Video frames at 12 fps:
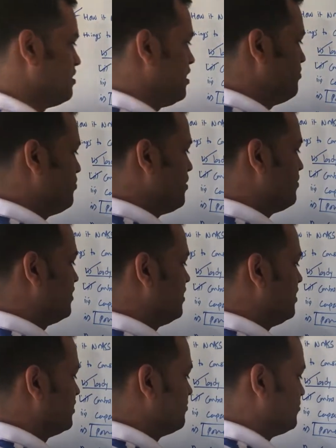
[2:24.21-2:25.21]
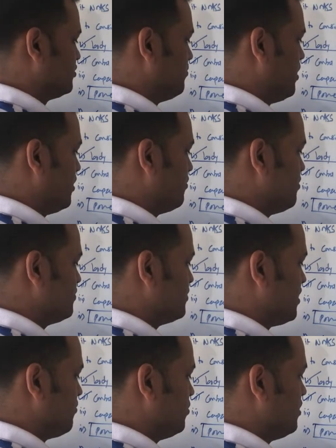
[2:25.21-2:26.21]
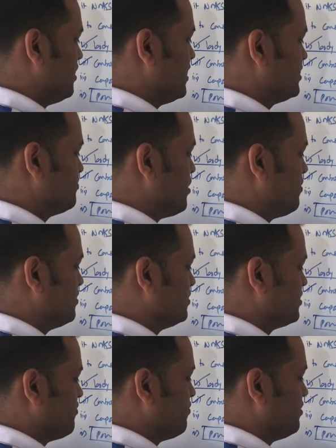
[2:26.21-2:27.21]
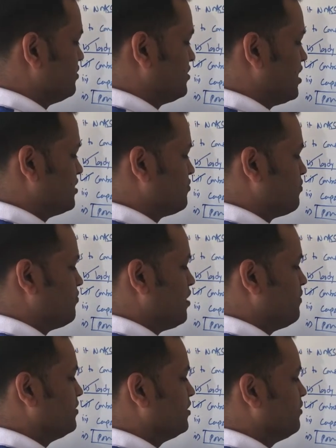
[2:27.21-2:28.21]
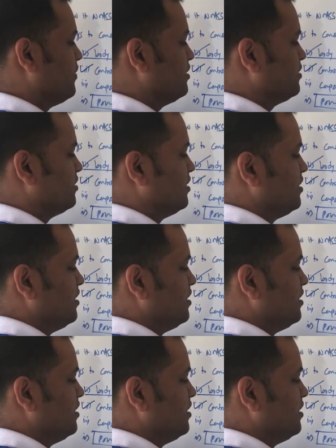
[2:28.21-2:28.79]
high power, like some microwaves have less power, say starts from 500